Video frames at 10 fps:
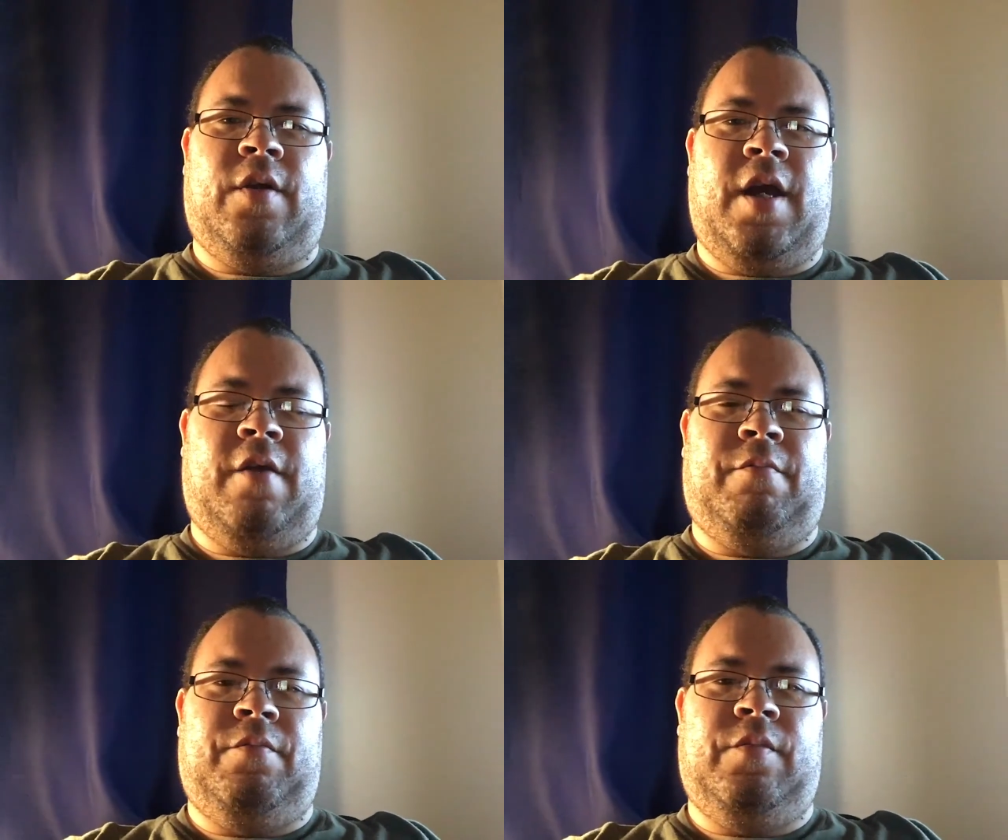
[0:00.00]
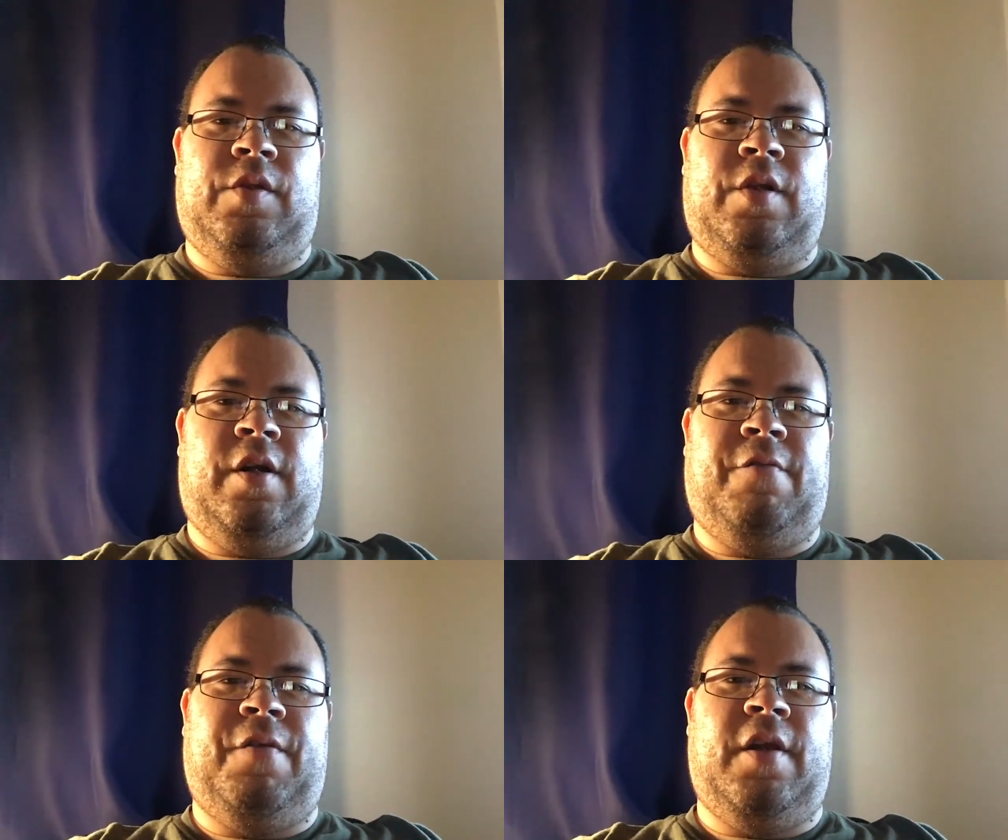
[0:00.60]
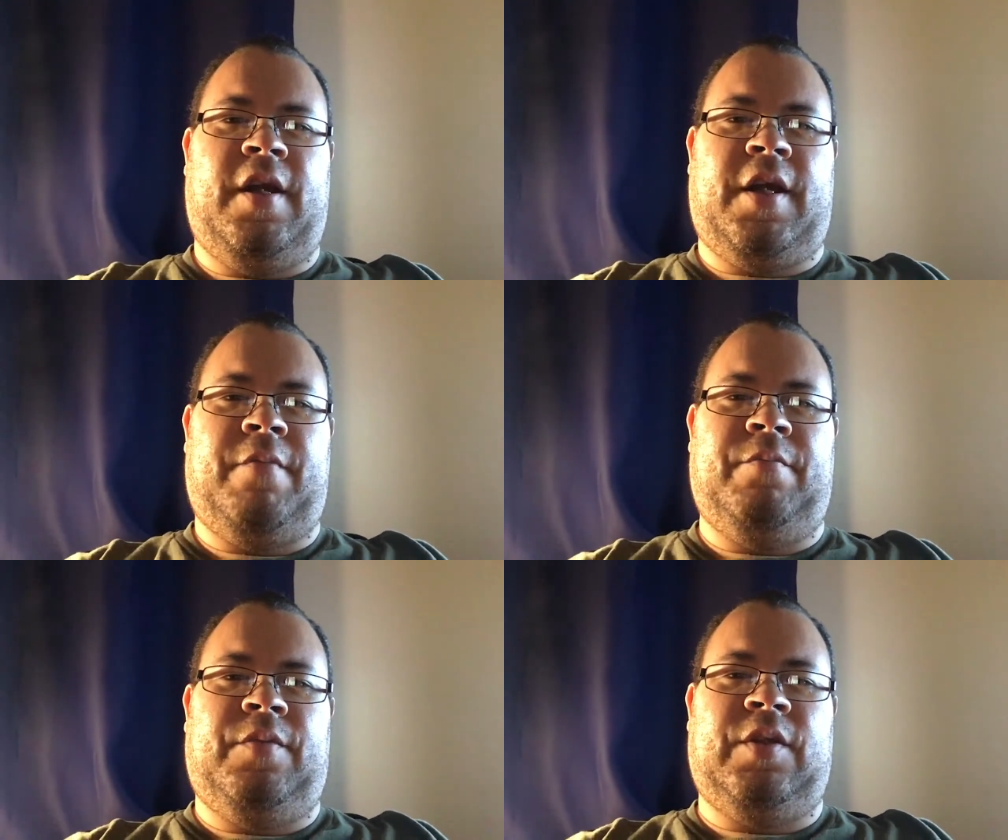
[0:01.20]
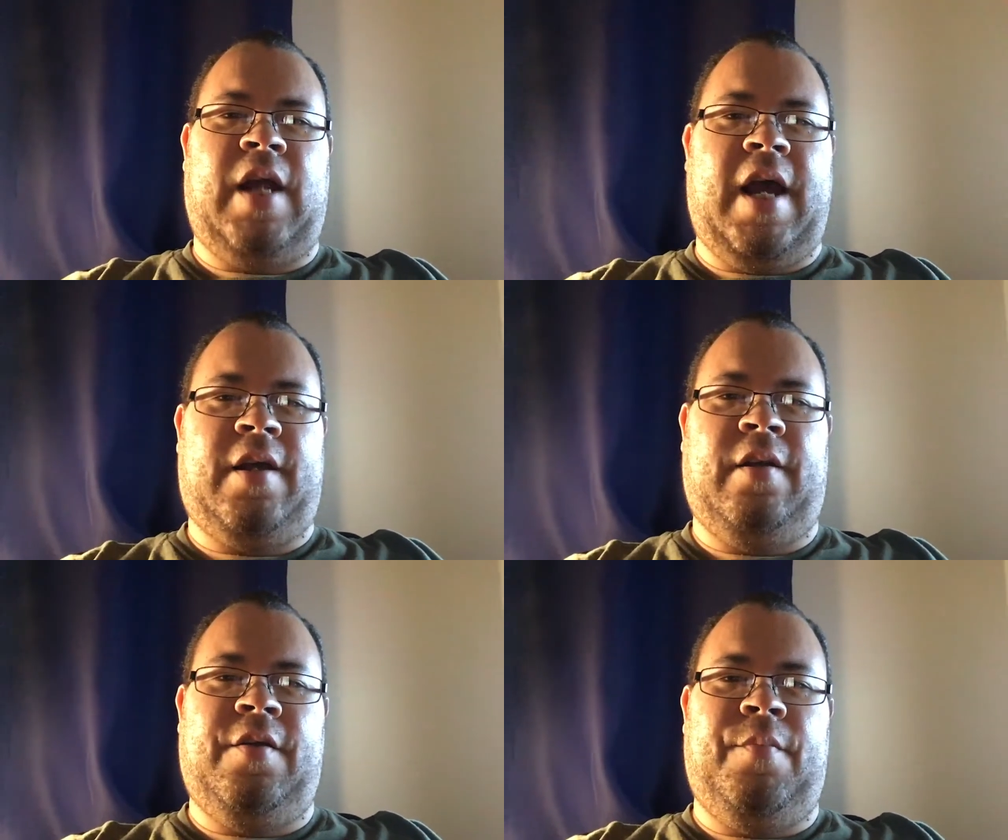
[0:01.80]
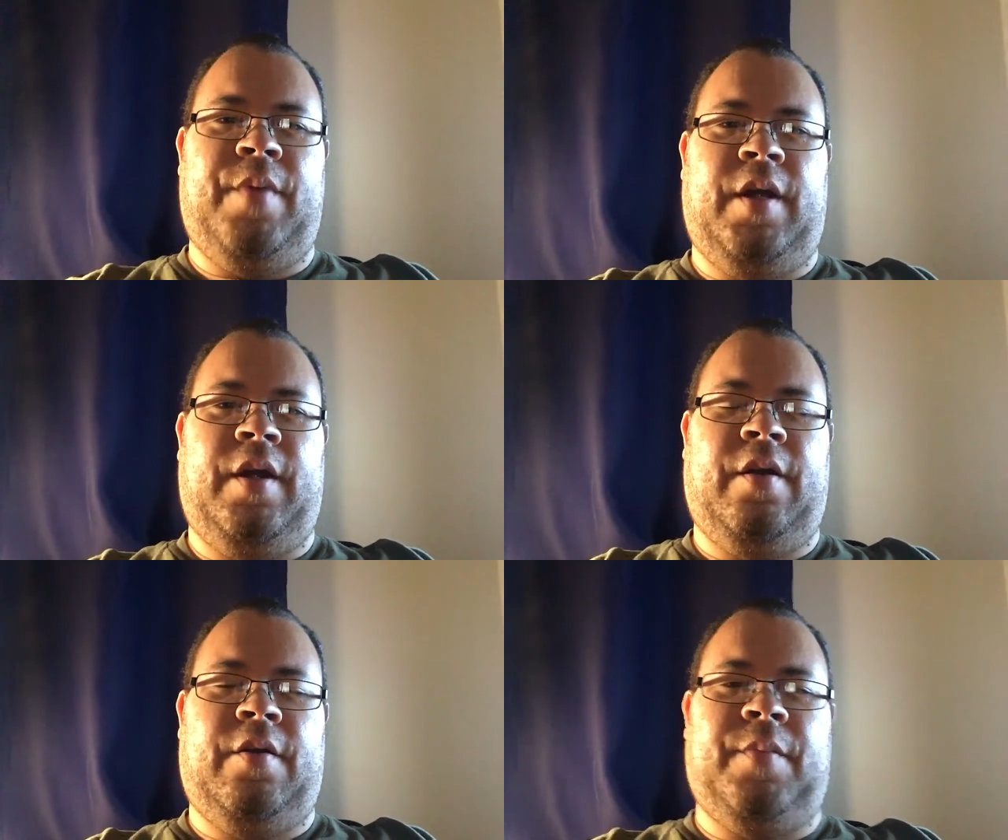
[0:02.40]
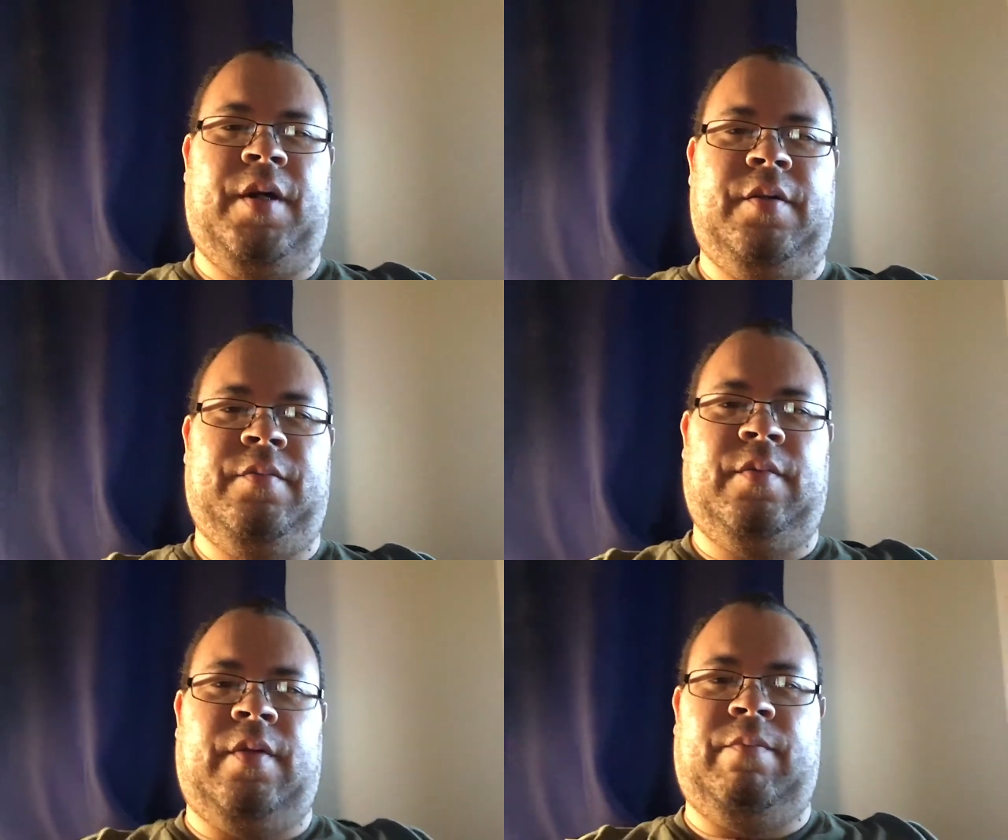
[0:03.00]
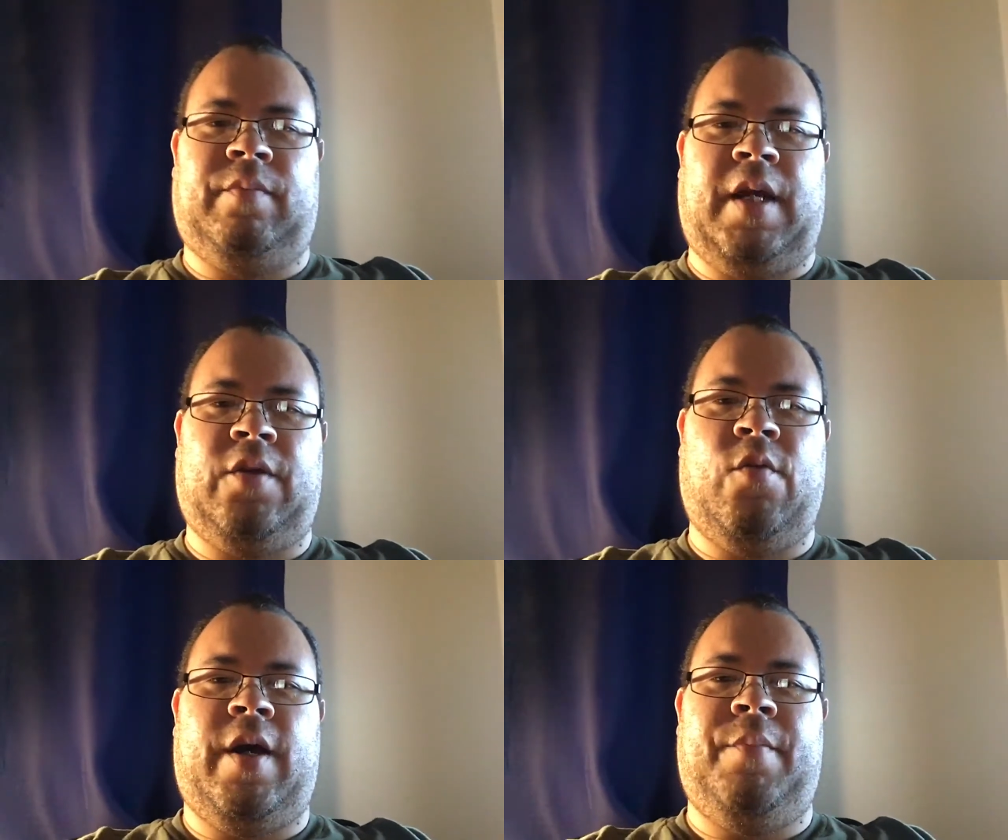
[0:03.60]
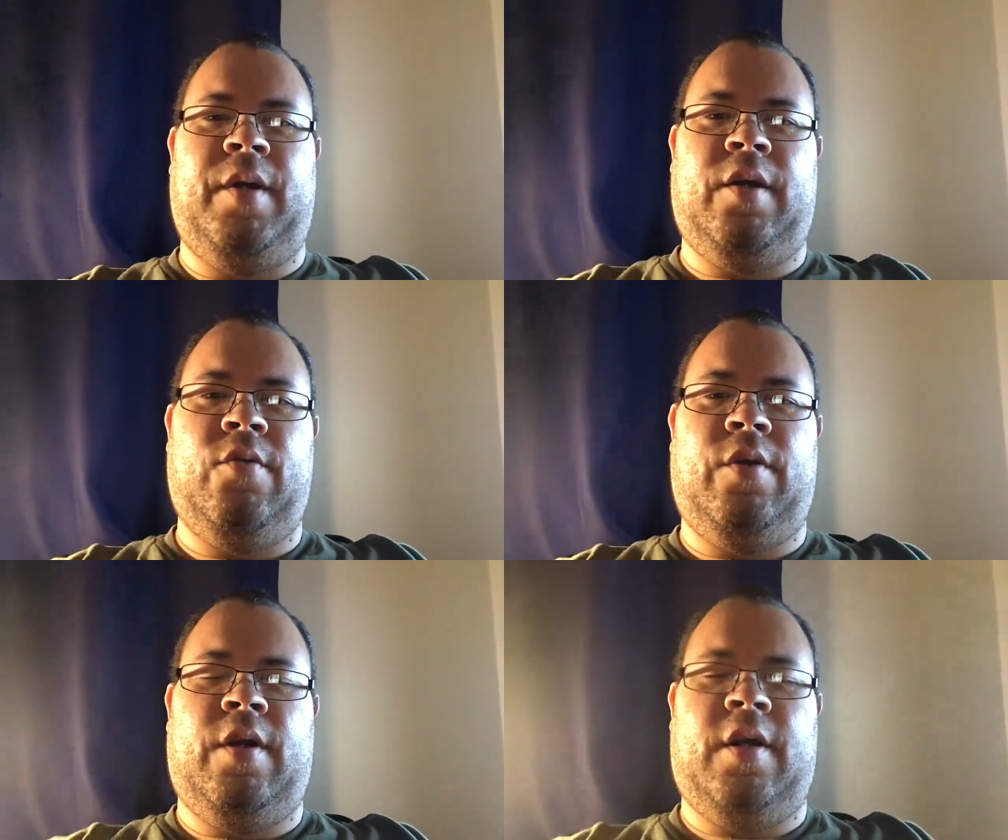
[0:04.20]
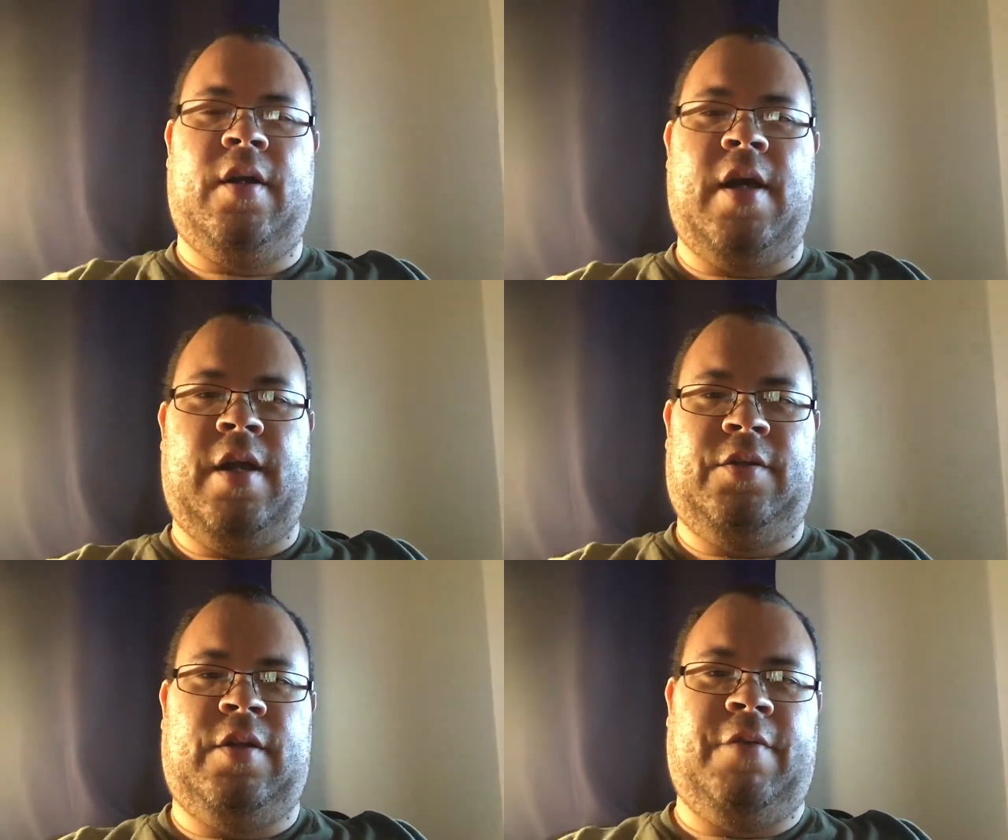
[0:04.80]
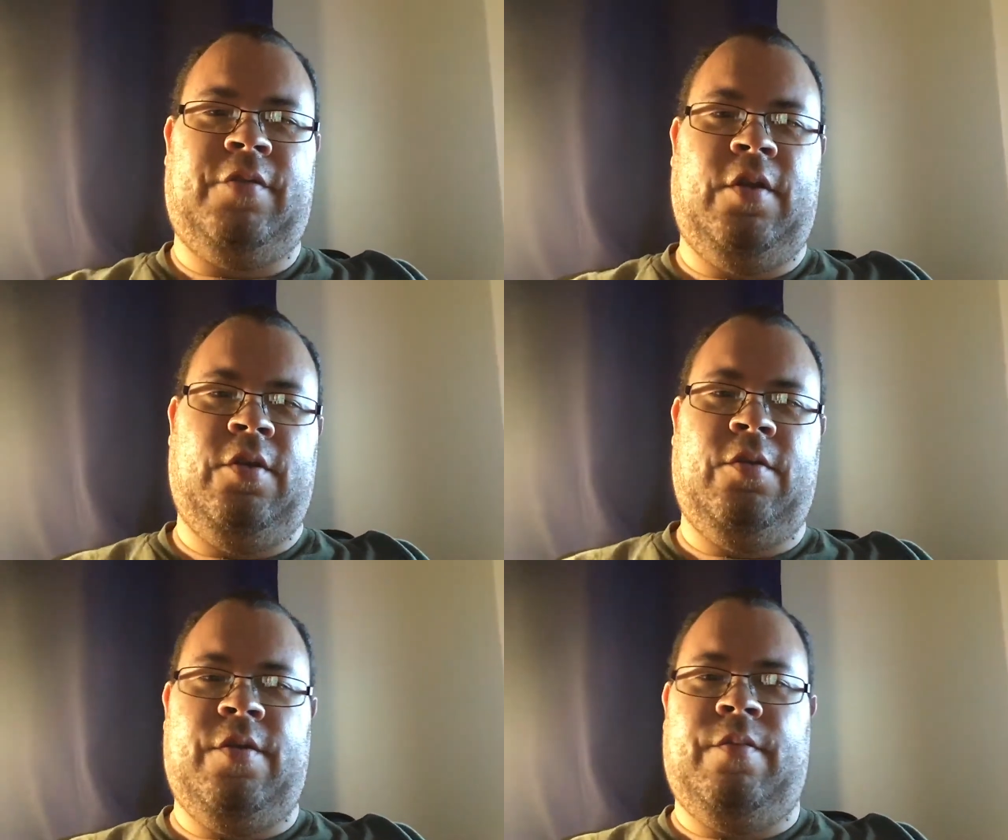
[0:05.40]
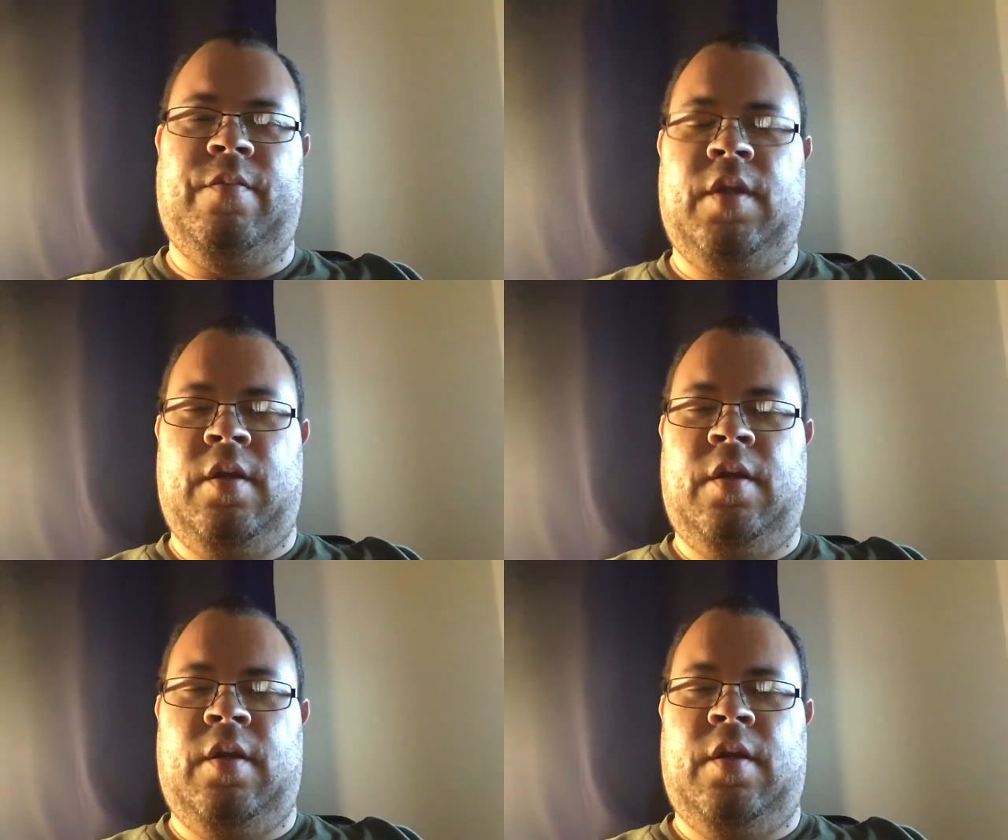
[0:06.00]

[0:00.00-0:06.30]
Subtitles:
Kind of starting to feel like I'm slacking a little bit here, but had quite a bit going on, a lot of stuff to do, and